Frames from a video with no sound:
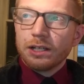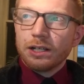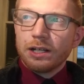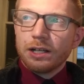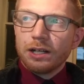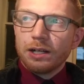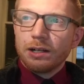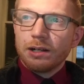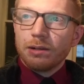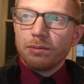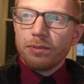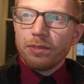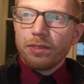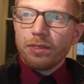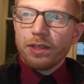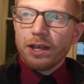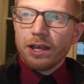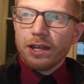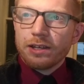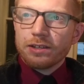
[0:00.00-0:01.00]

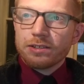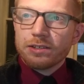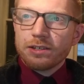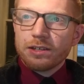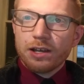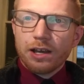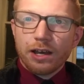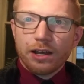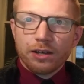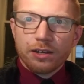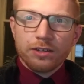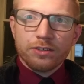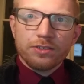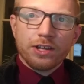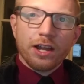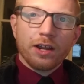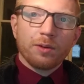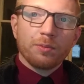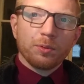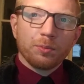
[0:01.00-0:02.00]
That is not a
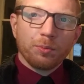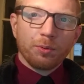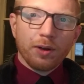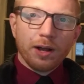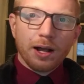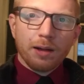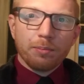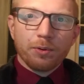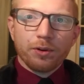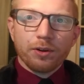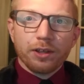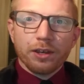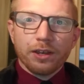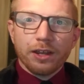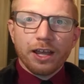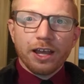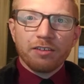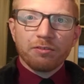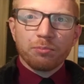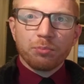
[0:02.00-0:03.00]
desirable property
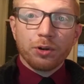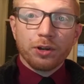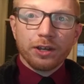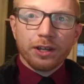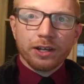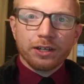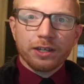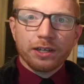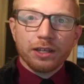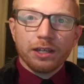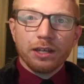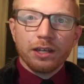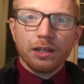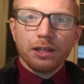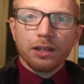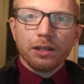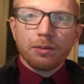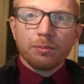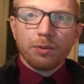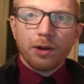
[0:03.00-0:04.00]
to have predicted
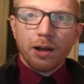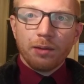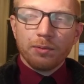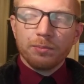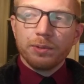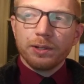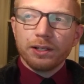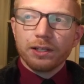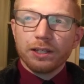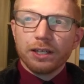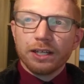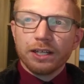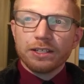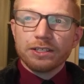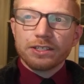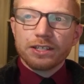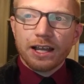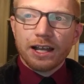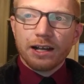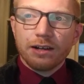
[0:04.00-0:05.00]

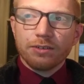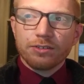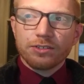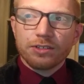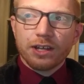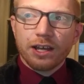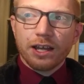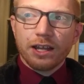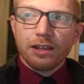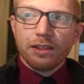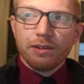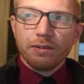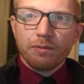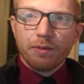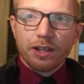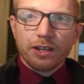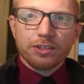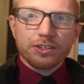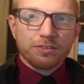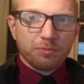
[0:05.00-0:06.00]
probabilities outside the
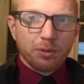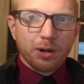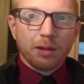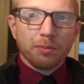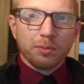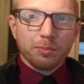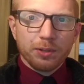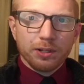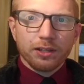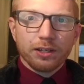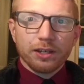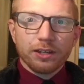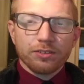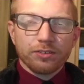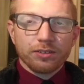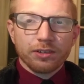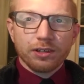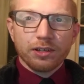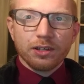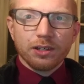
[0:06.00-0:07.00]
range of
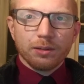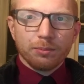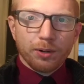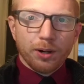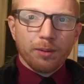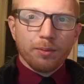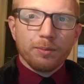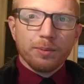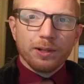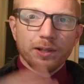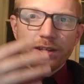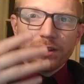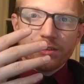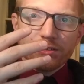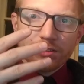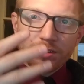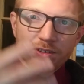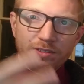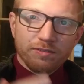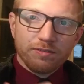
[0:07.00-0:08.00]
probabilities.
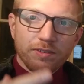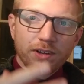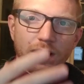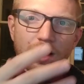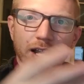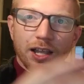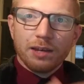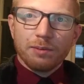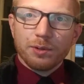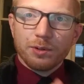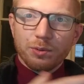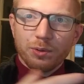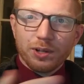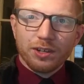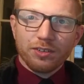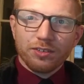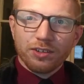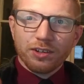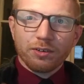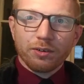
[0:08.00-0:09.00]
Probabilities are defined
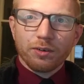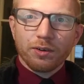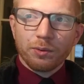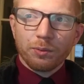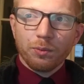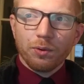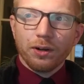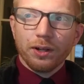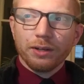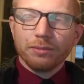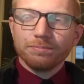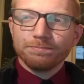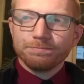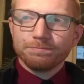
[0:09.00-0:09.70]
between 0 and 1.